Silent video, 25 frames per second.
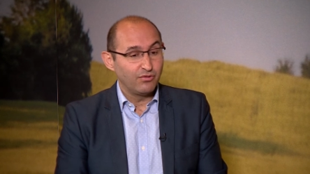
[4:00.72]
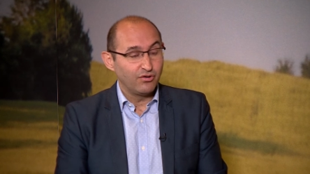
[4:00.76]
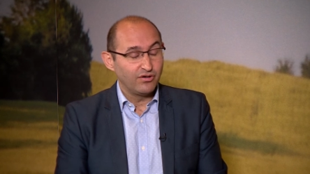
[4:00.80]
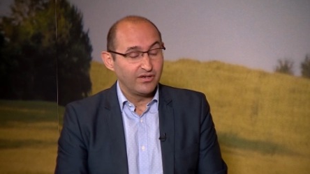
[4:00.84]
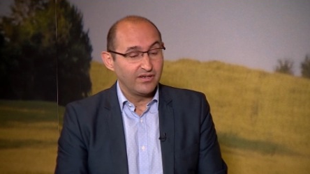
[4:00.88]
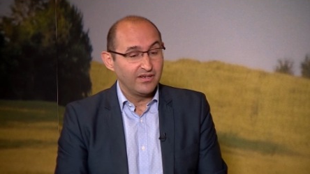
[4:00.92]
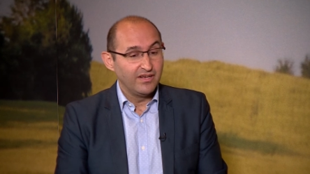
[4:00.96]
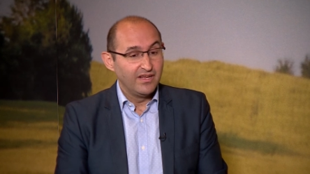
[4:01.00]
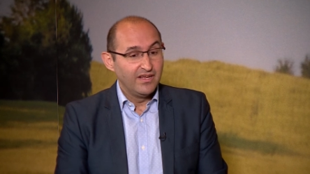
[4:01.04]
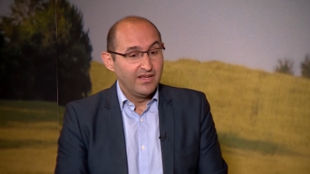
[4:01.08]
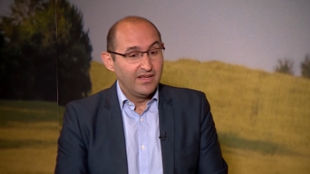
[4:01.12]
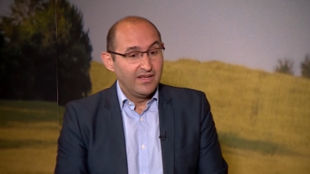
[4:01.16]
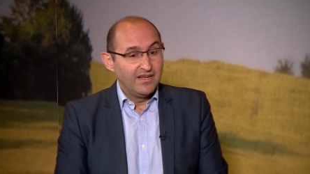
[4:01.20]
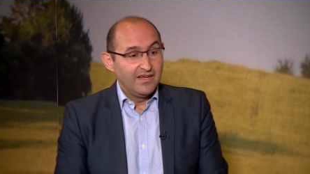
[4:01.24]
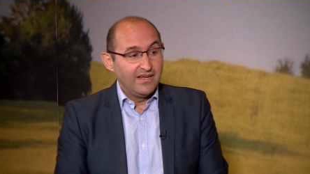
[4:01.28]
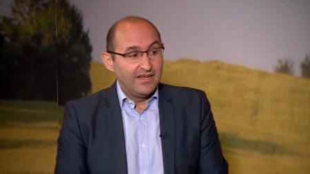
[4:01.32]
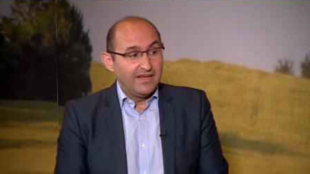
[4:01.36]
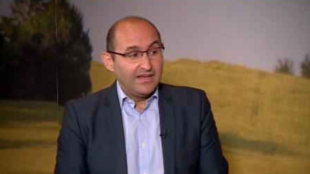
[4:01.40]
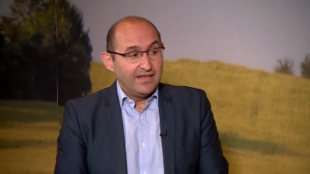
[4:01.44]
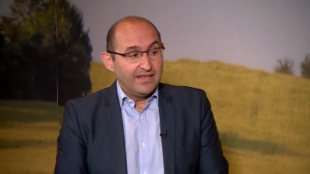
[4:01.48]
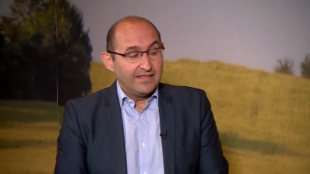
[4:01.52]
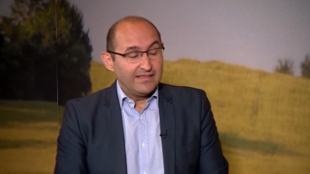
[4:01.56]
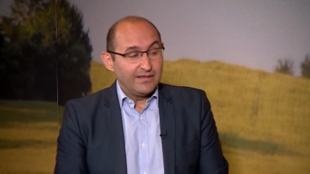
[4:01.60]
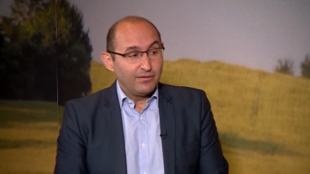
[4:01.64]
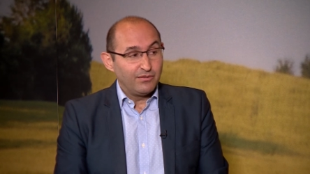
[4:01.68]
morning.
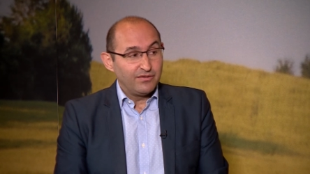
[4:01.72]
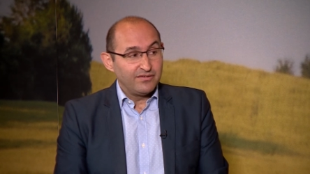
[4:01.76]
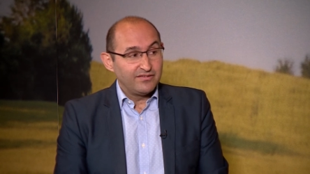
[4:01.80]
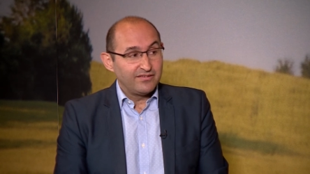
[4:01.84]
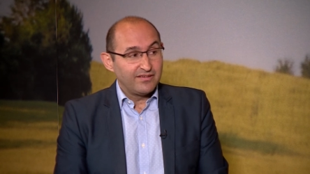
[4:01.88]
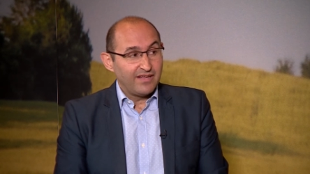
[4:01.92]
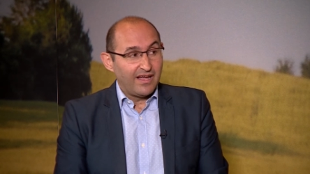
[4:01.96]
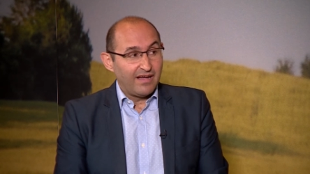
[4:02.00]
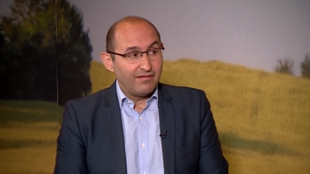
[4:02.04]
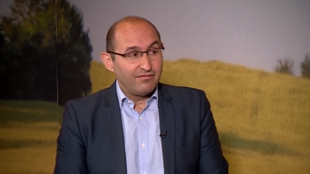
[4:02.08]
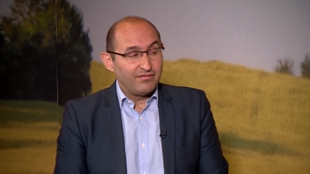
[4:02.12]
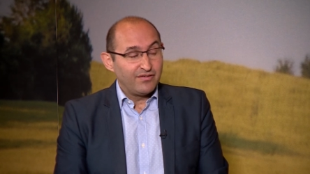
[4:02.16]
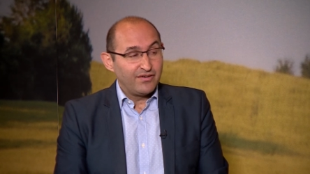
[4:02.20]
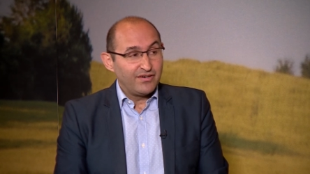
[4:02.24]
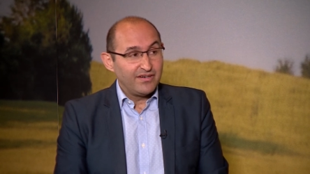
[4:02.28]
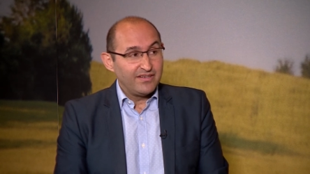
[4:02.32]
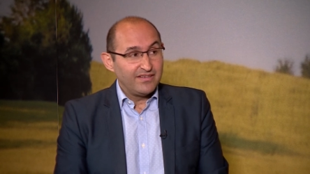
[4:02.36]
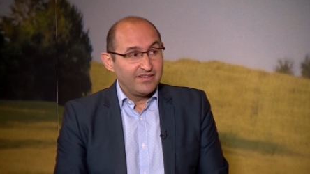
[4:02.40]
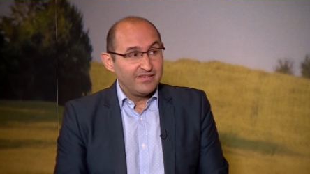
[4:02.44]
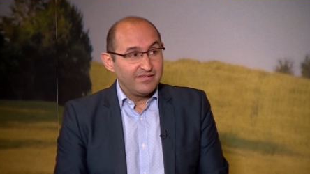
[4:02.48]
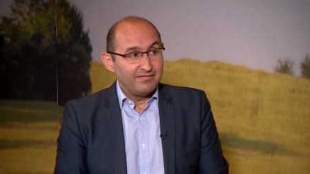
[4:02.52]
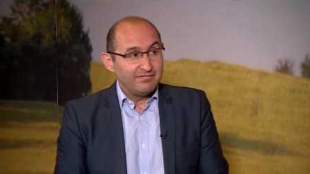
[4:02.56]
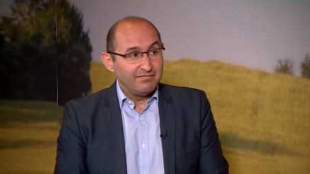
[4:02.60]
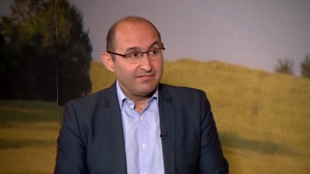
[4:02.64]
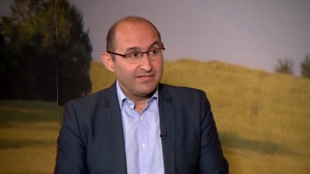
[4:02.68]
There is a very
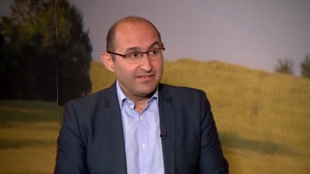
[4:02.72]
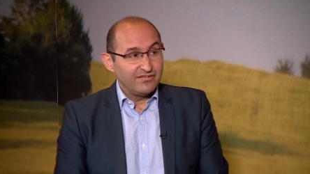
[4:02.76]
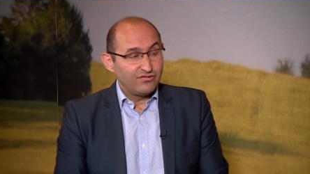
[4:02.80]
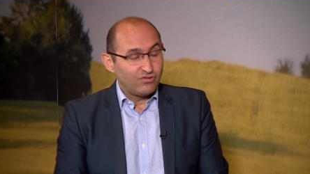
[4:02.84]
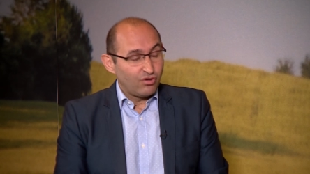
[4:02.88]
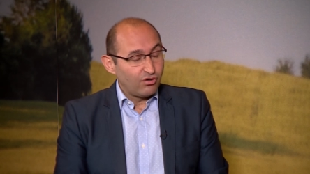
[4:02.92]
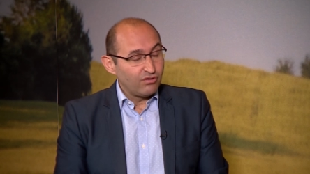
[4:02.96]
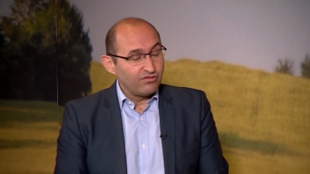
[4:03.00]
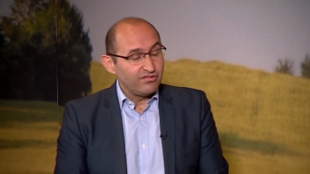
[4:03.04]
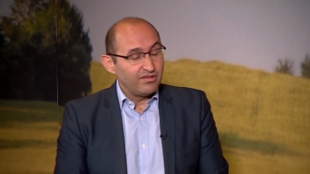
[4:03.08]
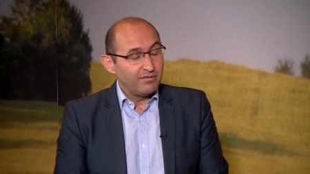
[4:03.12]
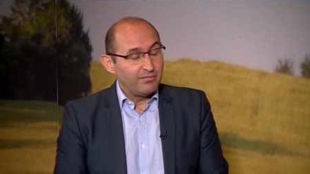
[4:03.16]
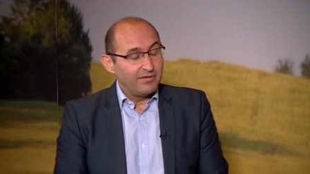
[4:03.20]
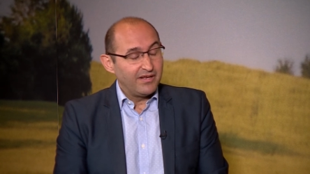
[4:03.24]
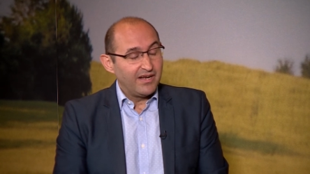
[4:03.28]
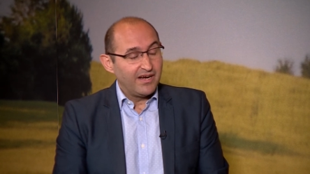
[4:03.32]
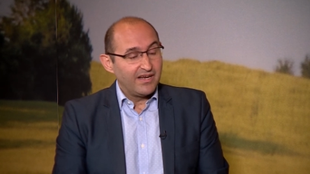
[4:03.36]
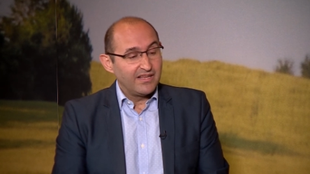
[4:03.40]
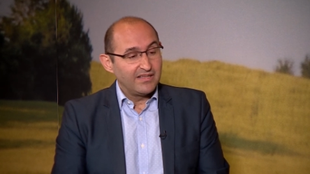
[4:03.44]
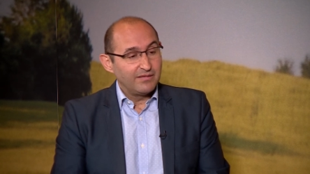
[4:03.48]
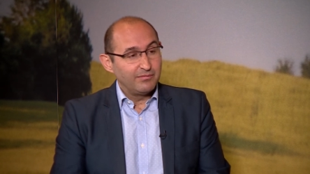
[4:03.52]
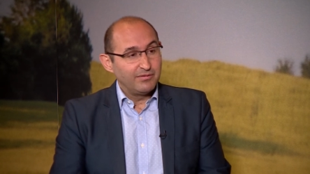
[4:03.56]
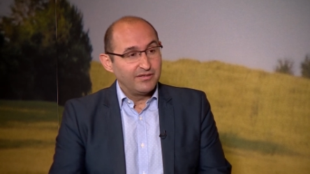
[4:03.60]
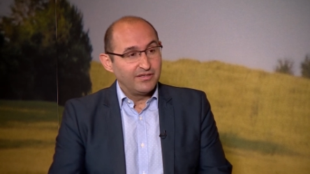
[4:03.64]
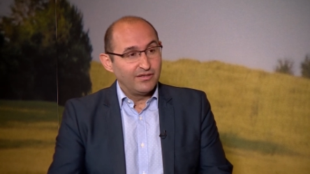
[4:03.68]
strong
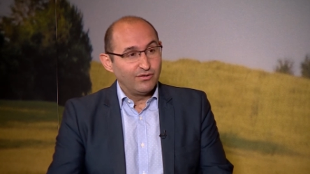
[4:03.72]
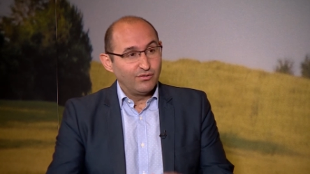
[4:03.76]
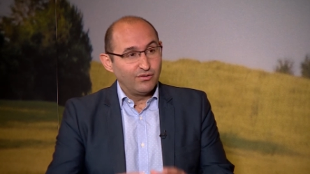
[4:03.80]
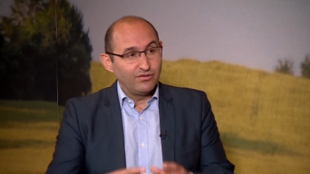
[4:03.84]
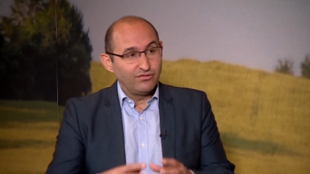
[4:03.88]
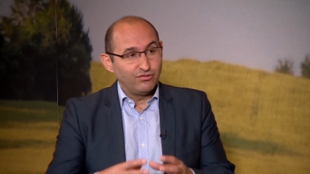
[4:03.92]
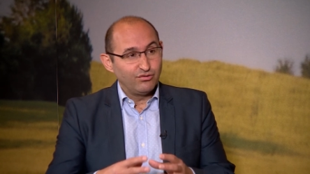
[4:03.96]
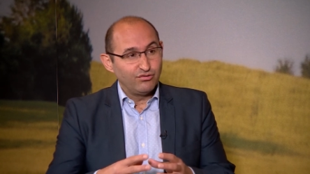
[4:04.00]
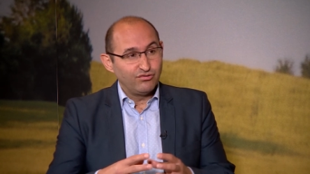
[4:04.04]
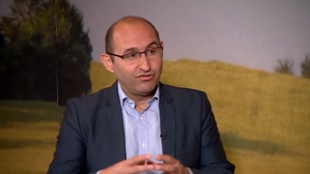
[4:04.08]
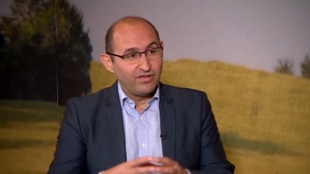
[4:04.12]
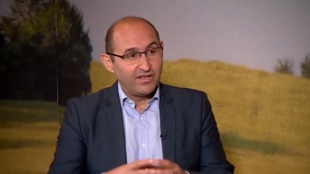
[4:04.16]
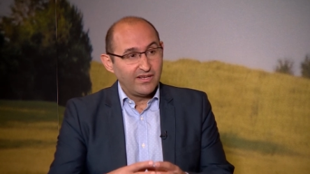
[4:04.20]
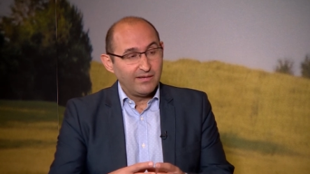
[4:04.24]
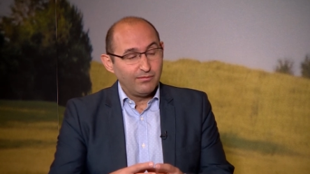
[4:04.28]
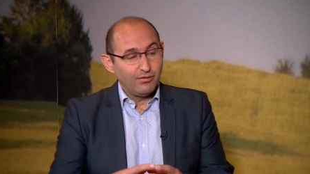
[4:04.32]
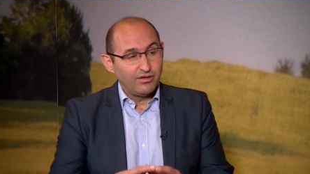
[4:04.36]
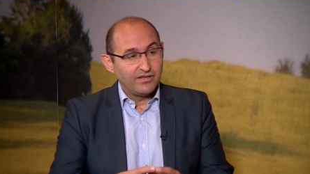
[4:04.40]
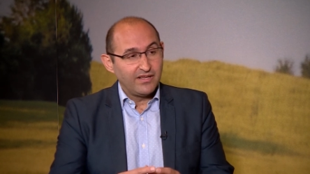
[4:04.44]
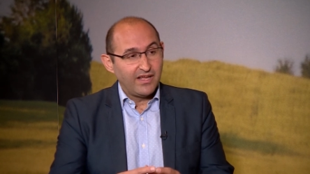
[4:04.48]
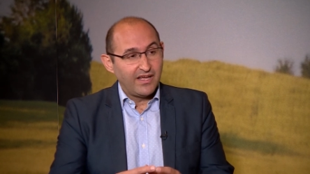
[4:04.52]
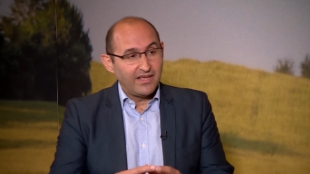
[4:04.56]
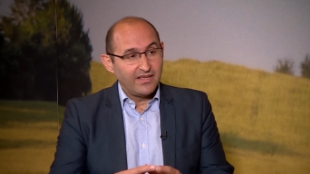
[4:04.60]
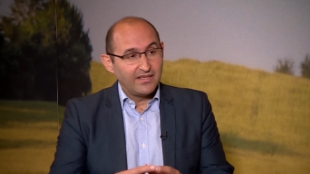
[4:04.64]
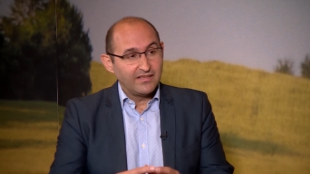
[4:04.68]
similarity between the sustainable
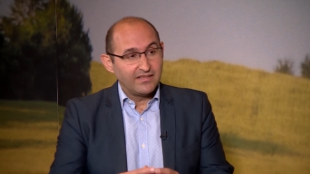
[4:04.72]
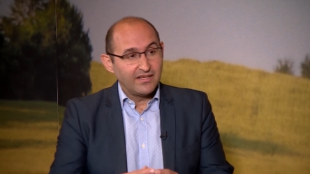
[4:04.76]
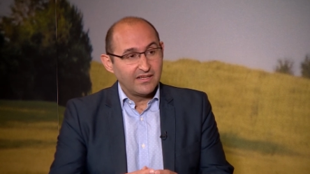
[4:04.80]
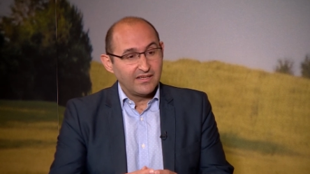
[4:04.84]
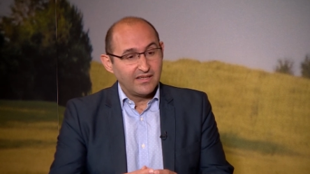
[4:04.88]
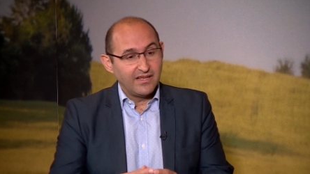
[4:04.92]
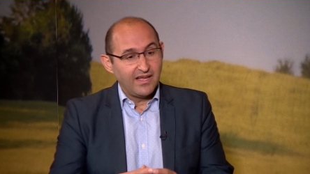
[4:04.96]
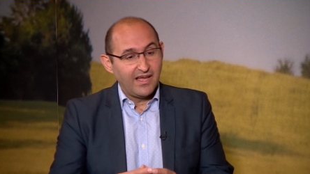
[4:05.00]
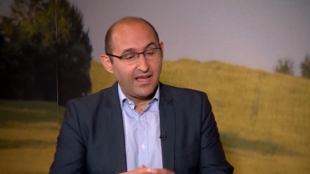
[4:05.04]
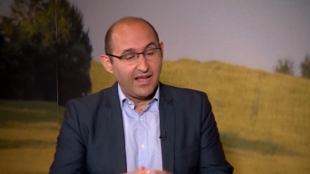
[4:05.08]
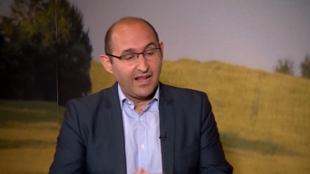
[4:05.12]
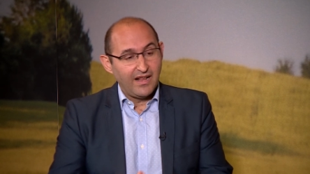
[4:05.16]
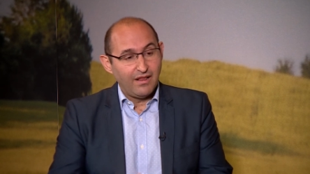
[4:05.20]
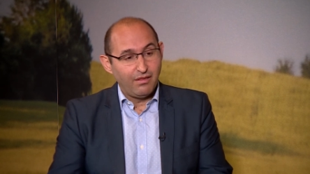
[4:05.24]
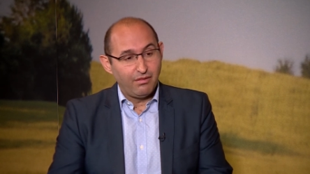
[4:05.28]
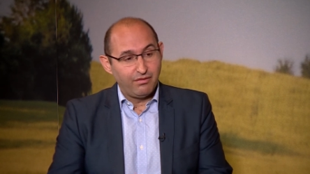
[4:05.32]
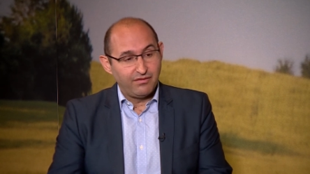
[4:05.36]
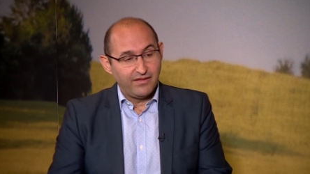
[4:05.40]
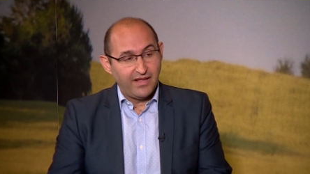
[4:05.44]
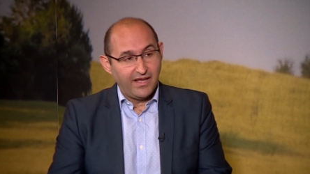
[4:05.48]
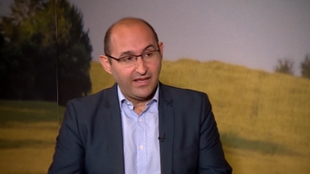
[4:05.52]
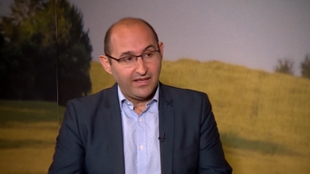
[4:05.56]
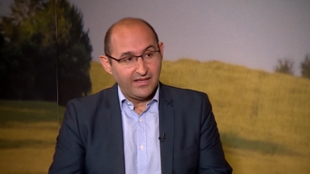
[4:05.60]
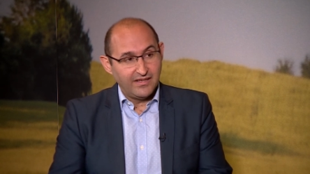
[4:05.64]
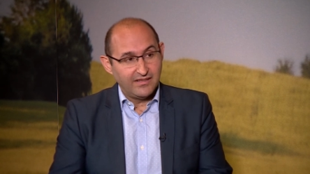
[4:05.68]
diet and the health
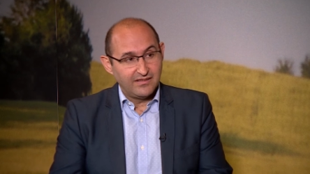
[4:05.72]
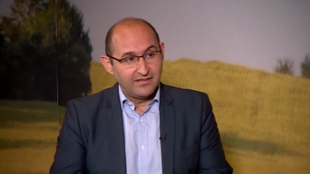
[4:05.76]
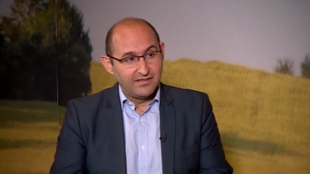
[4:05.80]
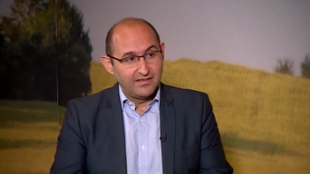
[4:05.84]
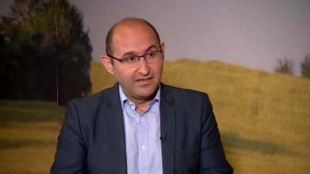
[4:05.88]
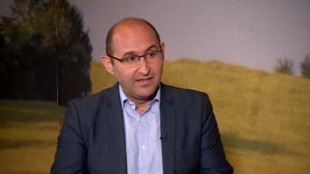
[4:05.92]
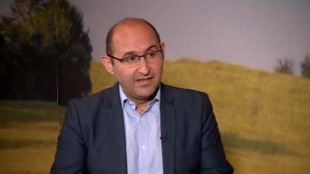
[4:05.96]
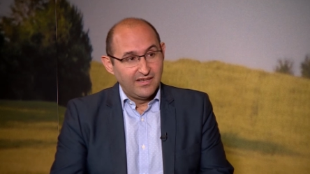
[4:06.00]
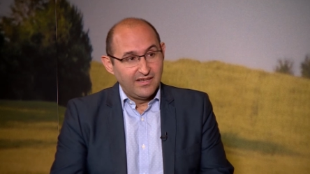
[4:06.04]
diet.